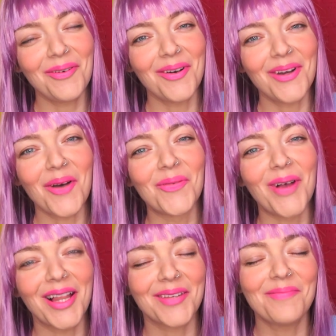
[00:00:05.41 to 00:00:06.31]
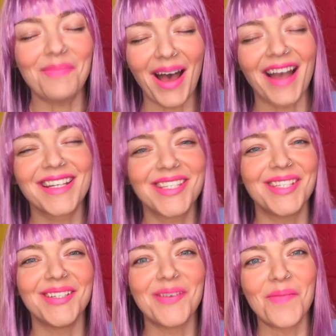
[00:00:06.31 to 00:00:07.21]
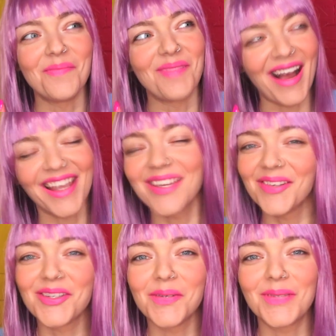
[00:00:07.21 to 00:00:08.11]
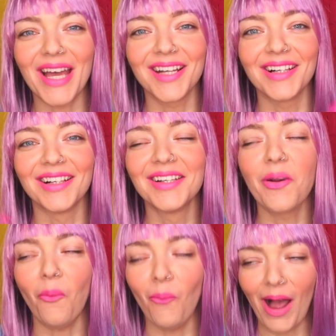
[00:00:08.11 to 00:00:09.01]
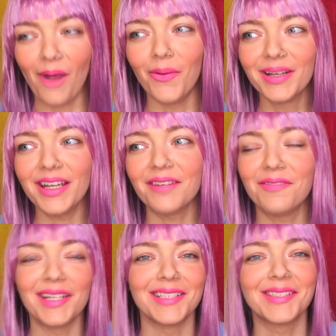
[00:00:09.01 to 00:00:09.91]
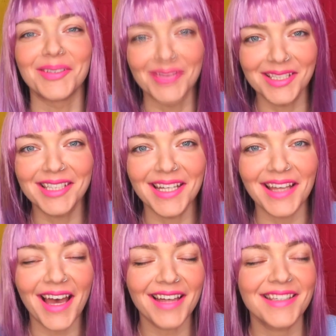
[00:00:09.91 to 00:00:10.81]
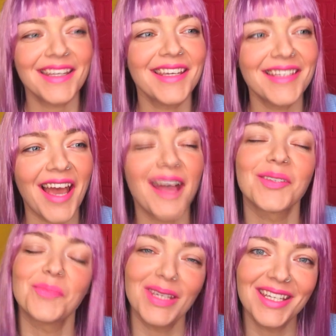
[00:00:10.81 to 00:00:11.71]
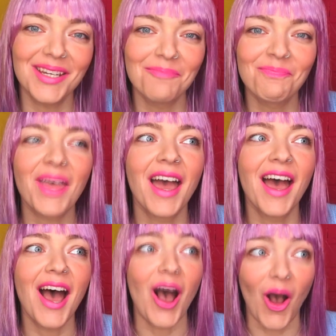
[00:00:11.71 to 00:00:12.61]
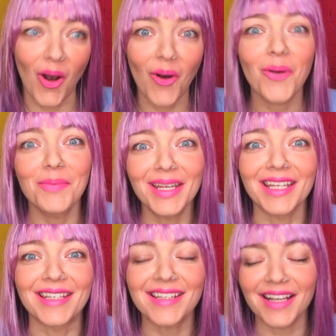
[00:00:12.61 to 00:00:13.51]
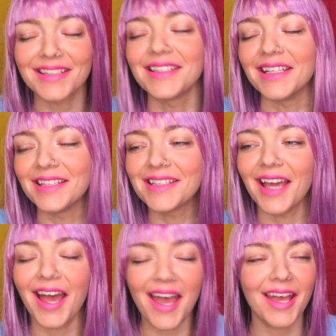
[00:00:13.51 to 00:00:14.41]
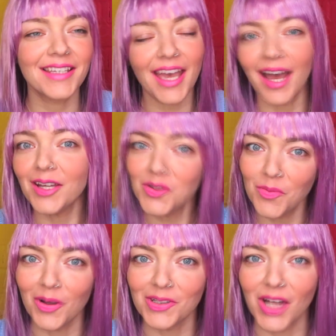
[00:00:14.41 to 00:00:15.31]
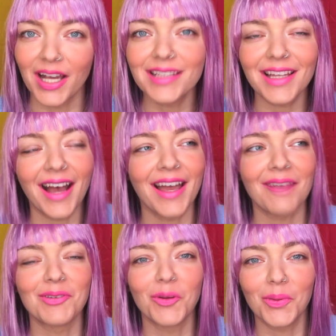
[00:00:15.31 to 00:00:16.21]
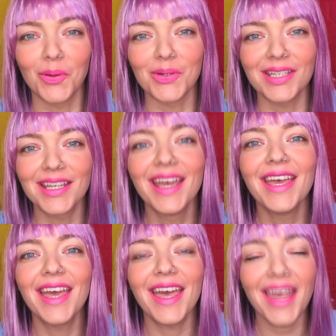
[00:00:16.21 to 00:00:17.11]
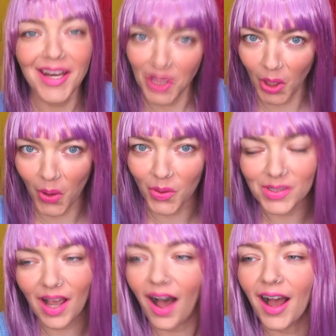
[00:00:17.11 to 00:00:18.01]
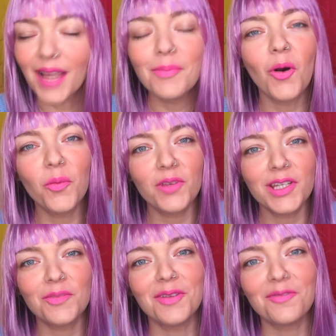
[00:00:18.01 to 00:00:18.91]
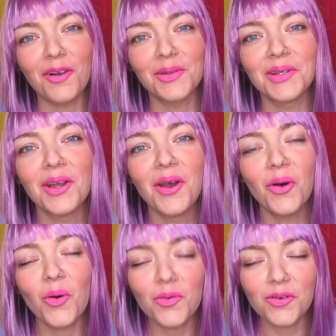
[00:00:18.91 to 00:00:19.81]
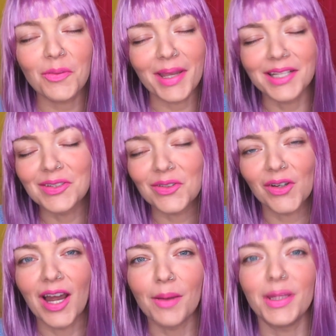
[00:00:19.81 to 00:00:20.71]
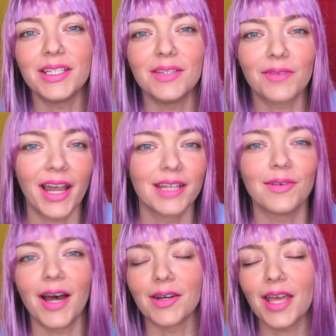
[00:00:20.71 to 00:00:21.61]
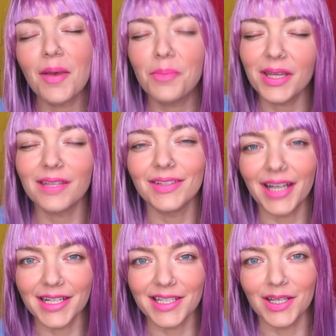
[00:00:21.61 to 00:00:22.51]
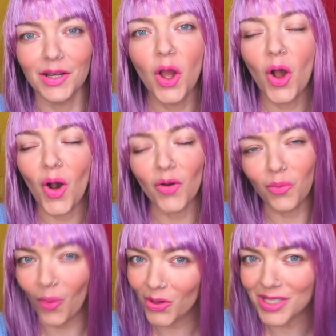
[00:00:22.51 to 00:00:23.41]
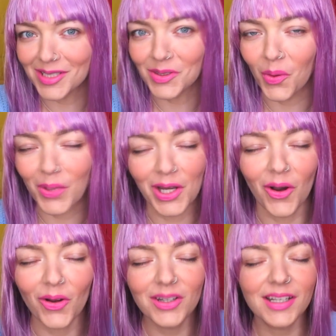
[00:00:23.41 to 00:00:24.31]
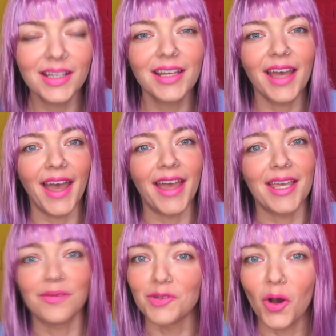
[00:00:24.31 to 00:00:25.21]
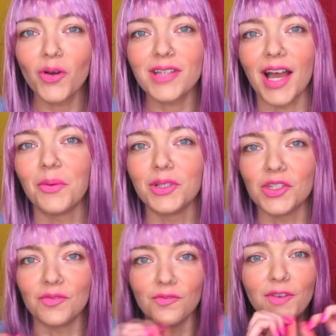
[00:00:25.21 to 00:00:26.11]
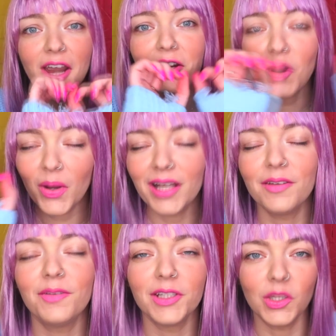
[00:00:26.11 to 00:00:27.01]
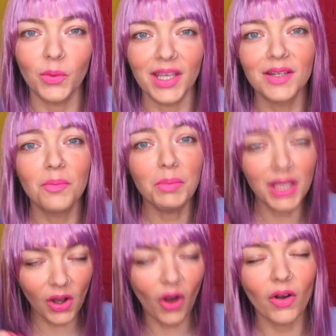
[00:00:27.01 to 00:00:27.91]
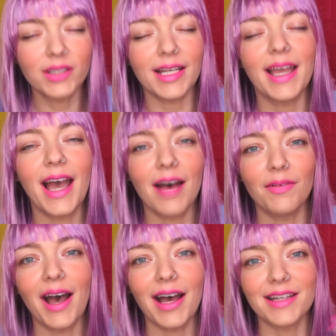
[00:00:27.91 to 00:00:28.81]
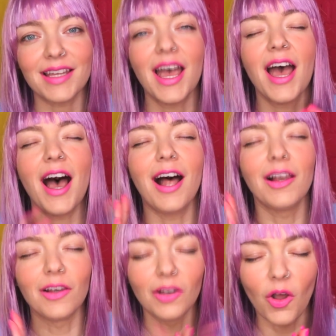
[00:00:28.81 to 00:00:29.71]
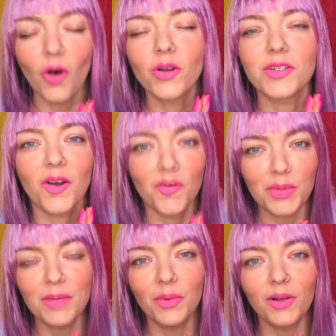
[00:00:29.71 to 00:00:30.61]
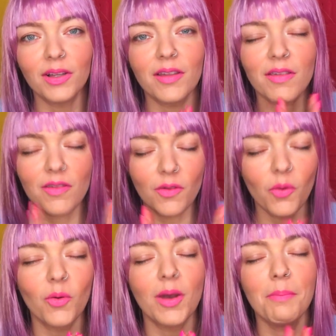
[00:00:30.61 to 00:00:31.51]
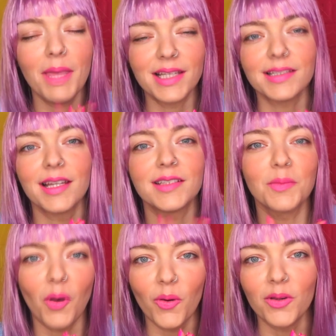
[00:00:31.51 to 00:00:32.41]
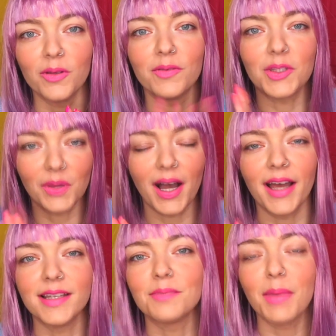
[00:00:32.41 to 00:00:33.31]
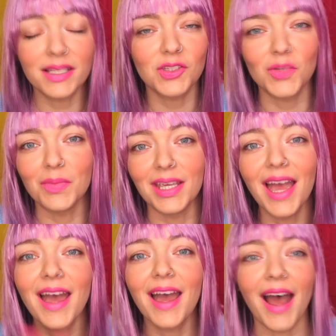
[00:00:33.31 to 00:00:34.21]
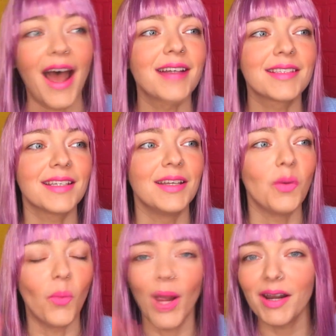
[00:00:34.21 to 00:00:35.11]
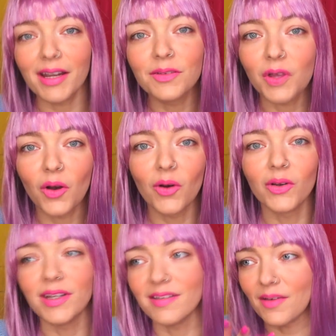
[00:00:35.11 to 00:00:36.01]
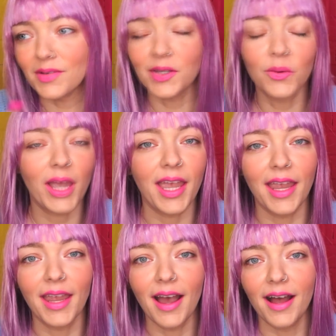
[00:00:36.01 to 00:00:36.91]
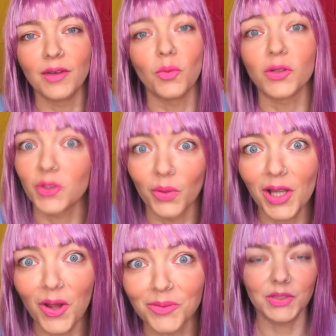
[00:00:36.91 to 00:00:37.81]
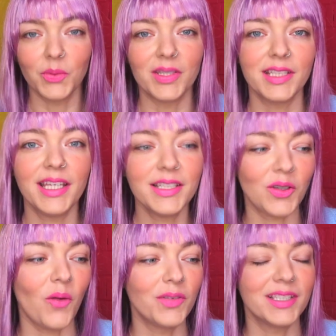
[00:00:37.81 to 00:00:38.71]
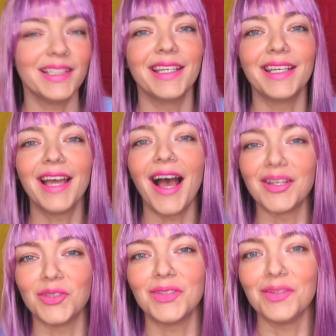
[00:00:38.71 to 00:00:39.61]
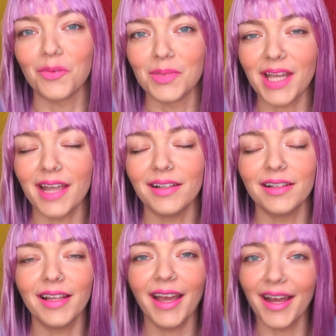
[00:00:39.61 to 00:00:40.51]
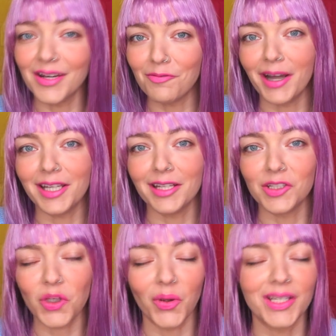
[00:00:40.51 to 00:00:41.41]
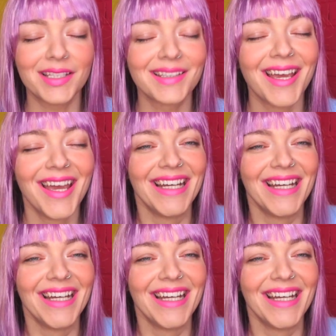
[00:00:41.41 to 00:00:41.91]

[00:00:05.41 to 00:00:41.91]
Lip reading: everyone, welcome back to my YouTube channel. Wow, it feels good to say that. It has been a hot minute, hasn't it? Yeah, I do apologize that I haven't uploaded in a long time. Hopefully you've been following over on my Instagram and you've kind of had a bit of an idea of what is going on. If not, I will just very quickly fill you in because I have had a lot of people so amazingly supportive, you guys messaging me asking where I've gone, is everything okay, and what's going on. So this is obviously, as you've seen from the title, an Irregular Choice